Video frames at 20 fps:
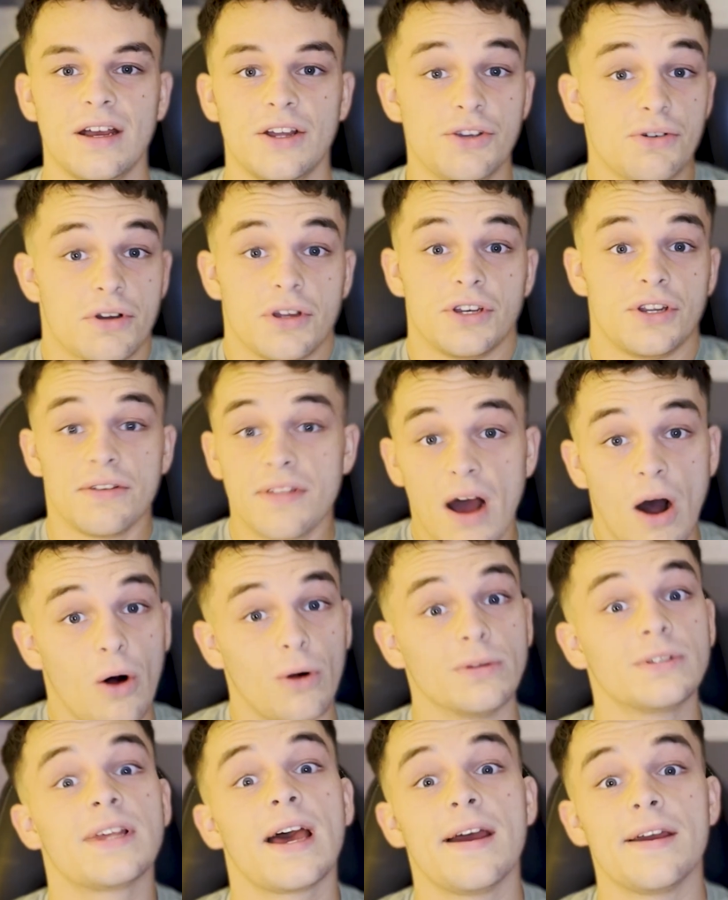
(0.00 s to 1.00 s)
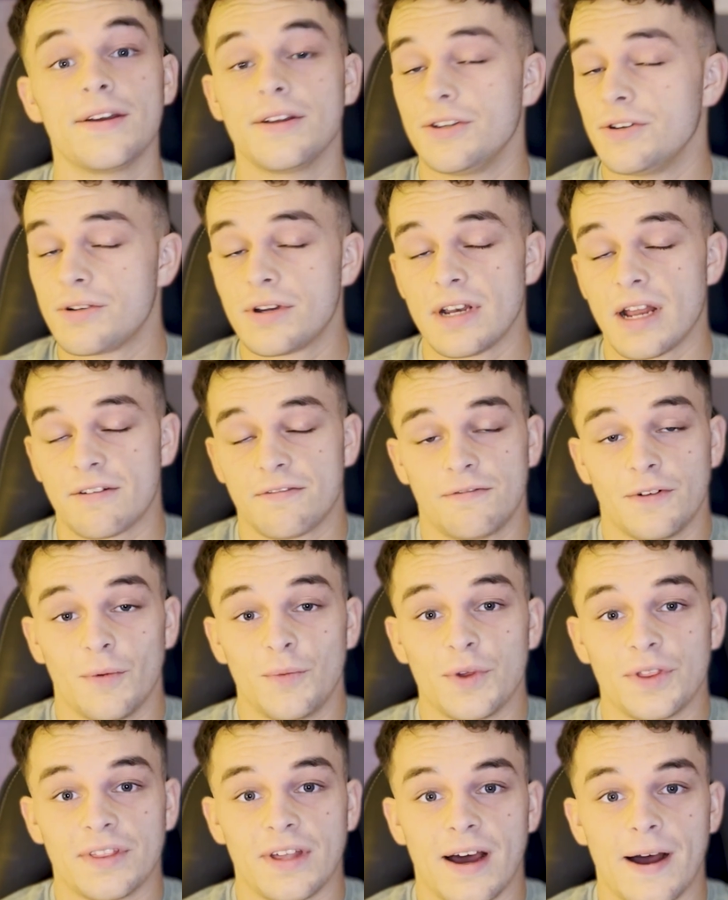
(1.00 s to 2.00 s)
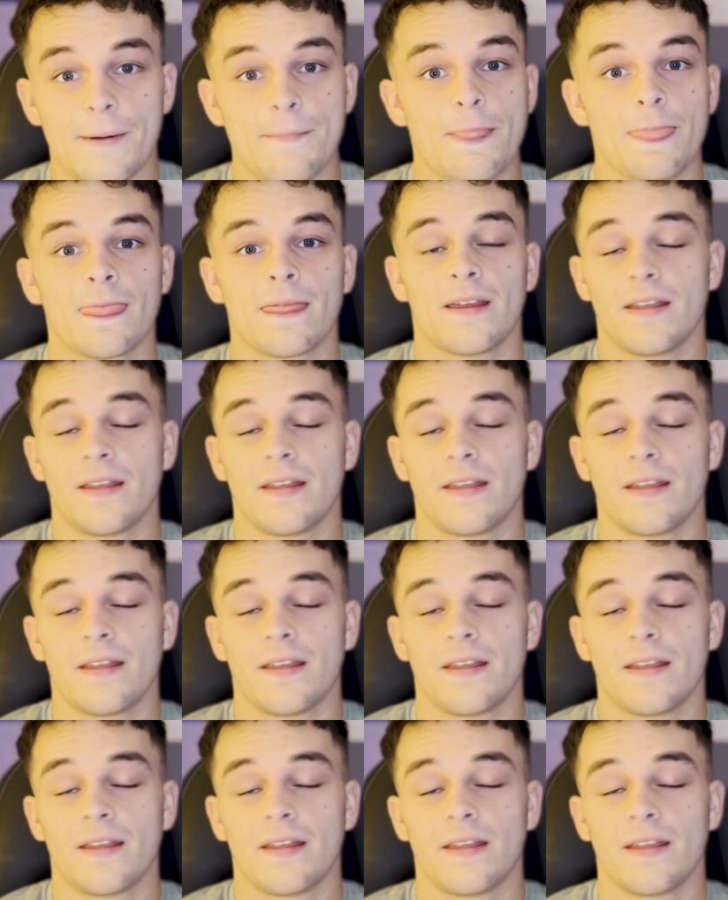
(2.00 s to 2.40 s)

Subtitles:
You could do that all day and you can have fun with that.